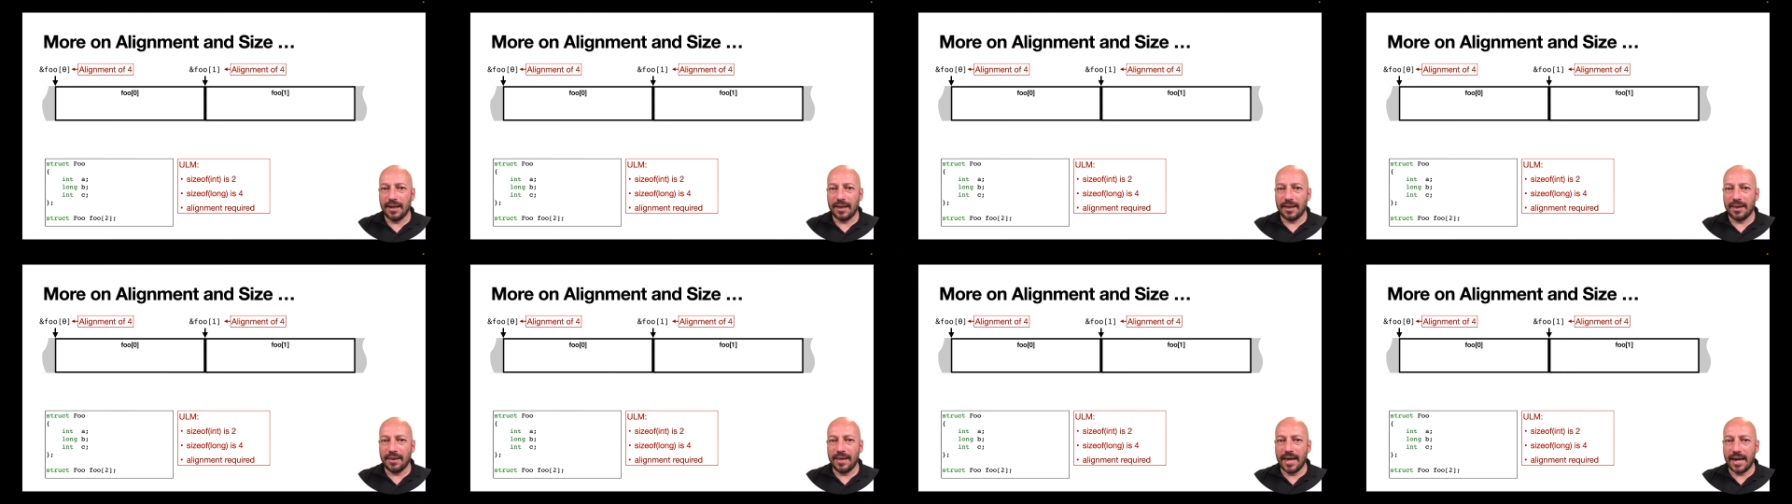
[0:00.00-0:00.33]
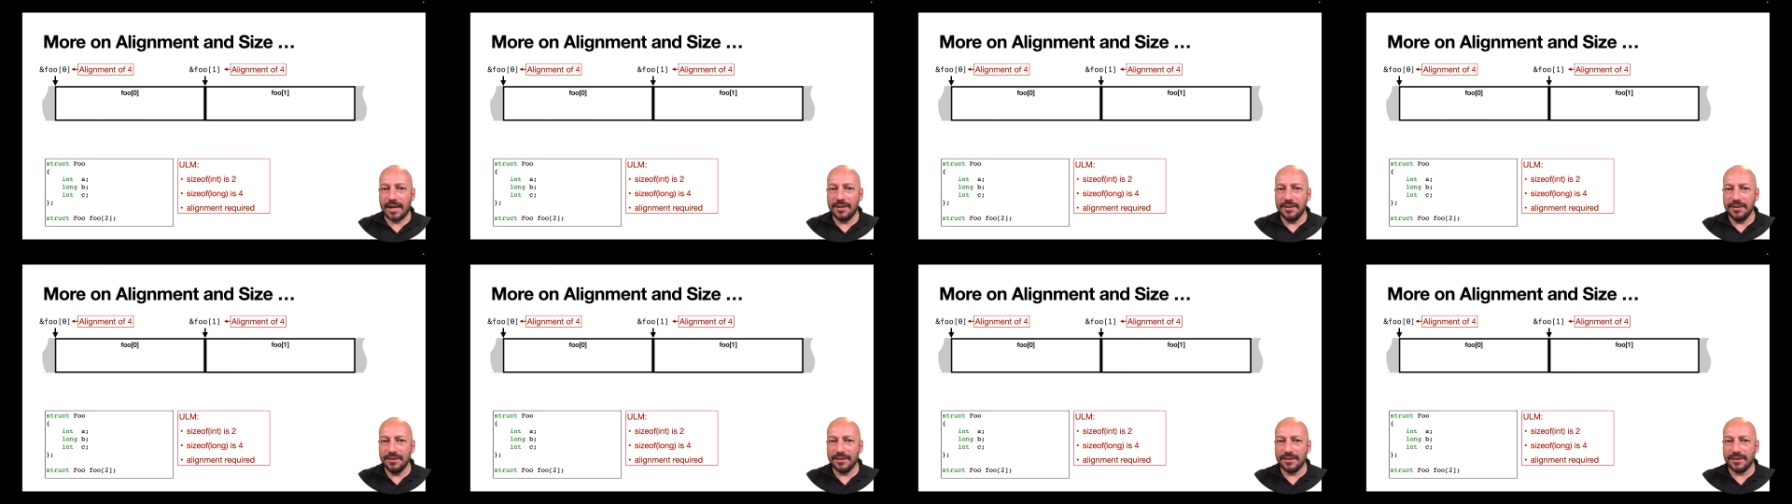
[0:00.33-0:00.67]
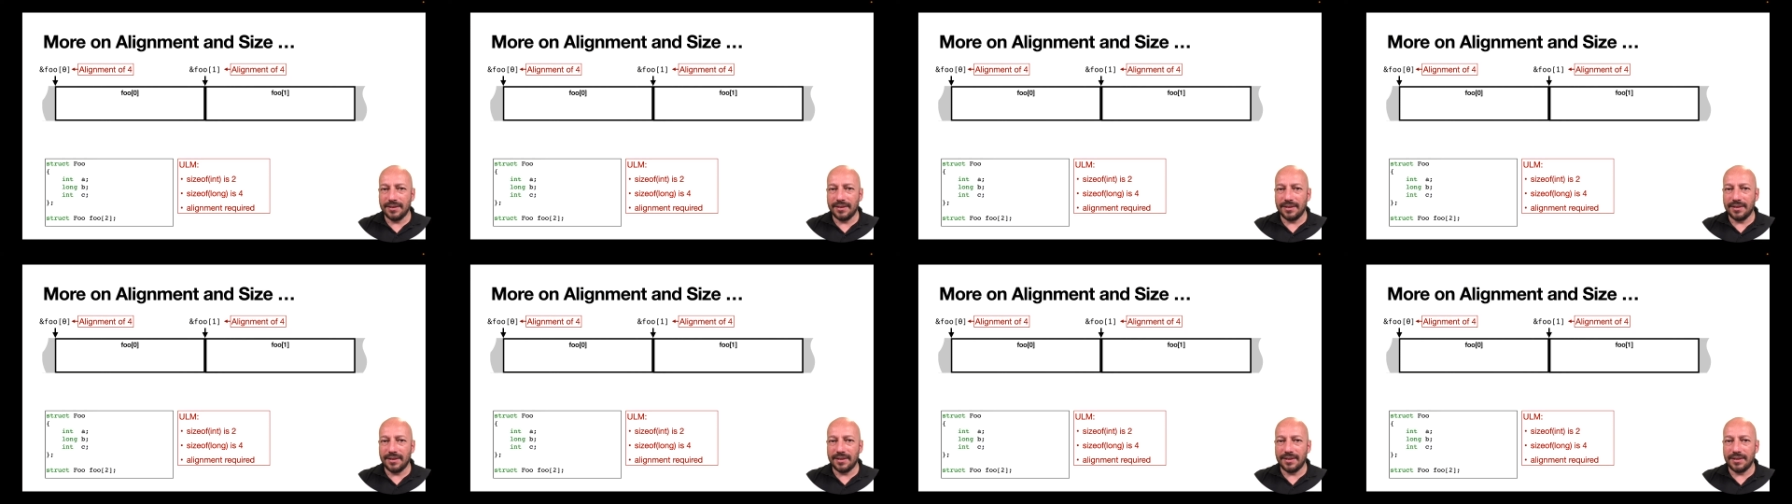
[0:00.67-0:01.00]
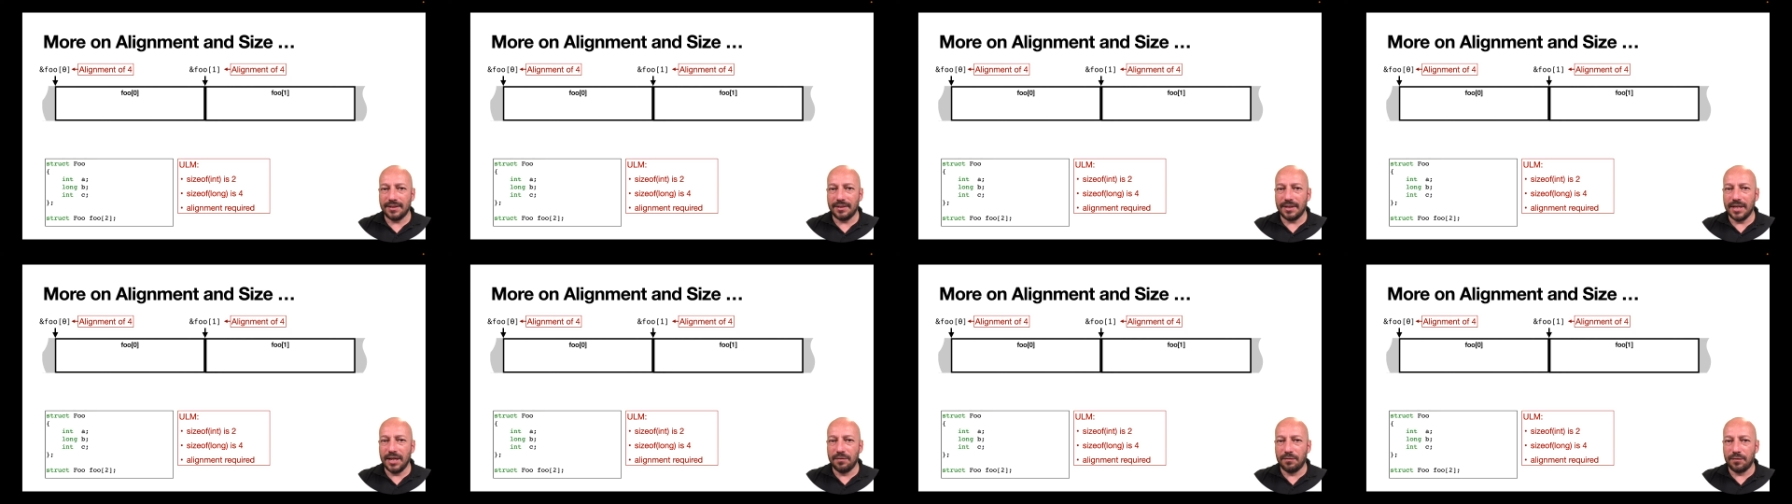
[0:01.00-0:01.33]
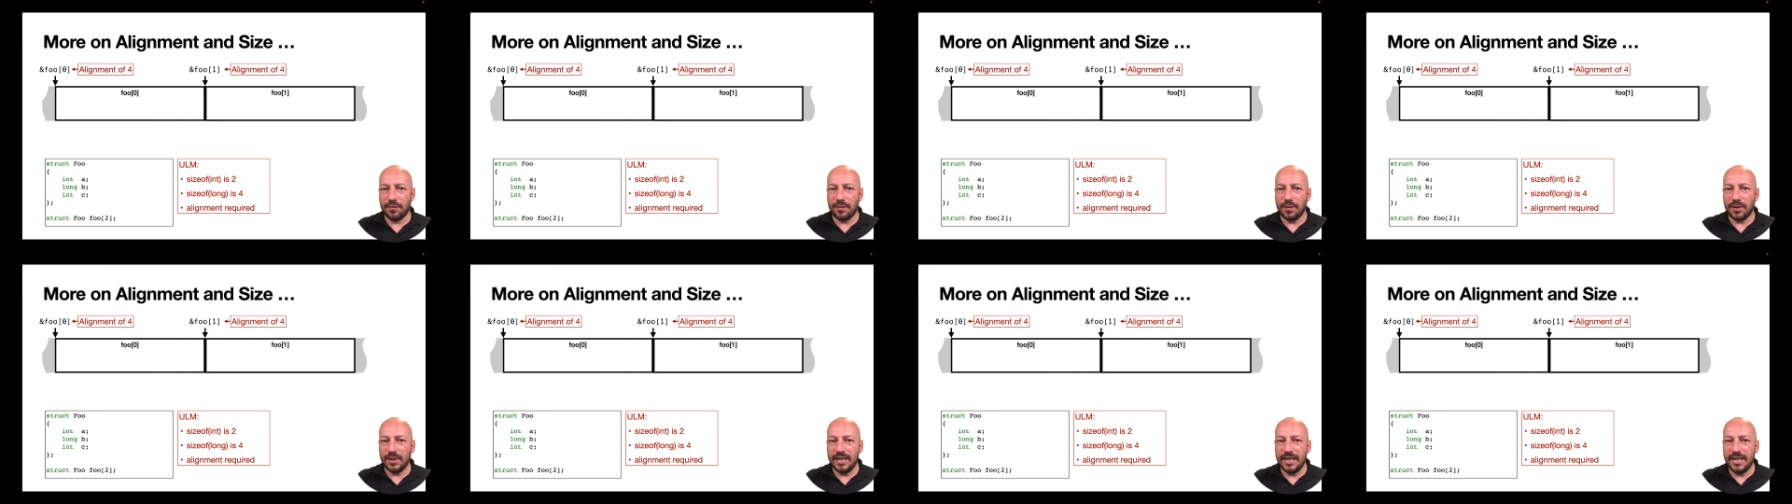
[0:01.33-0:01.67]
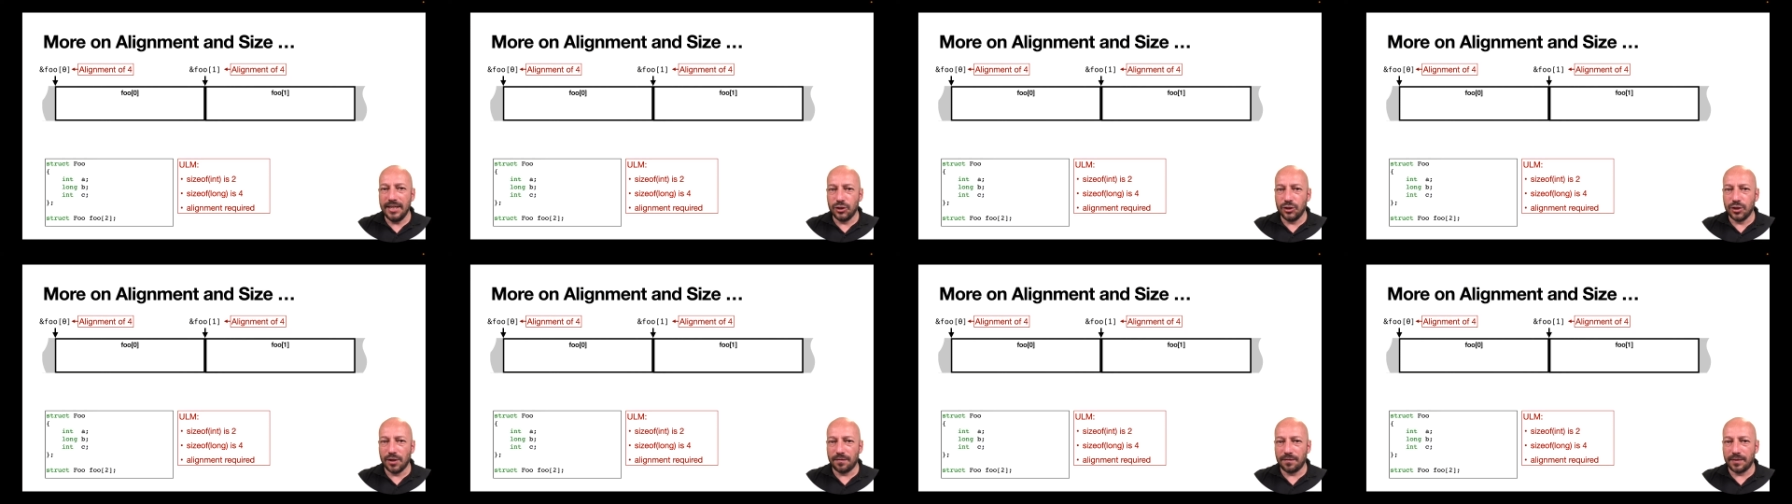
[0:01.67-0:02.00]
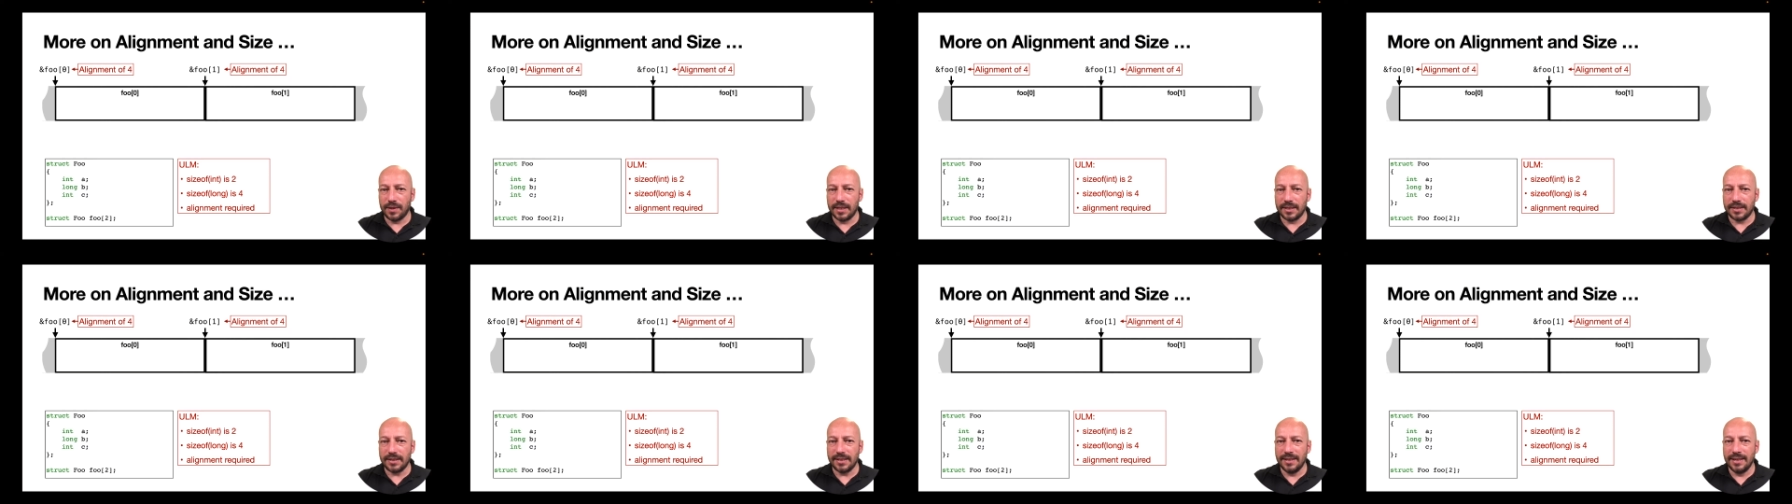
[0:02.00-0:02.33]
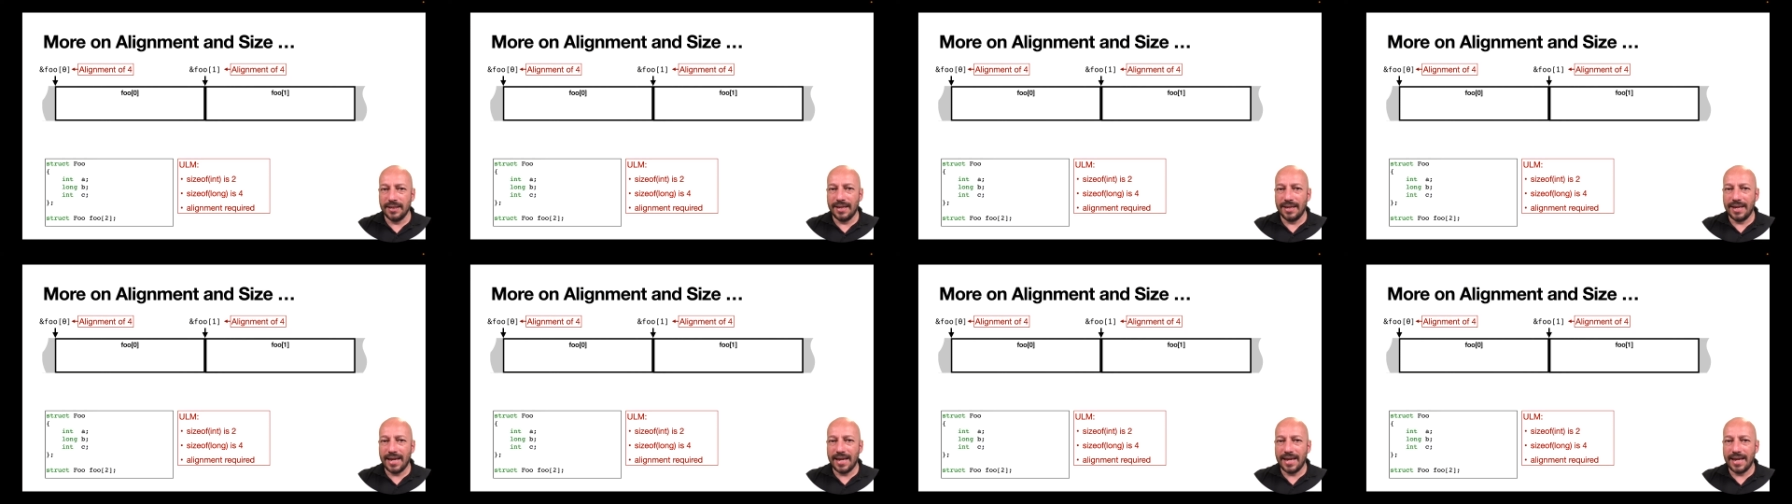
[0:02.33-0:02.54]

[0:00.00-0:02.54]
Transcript: Then uh, if each of these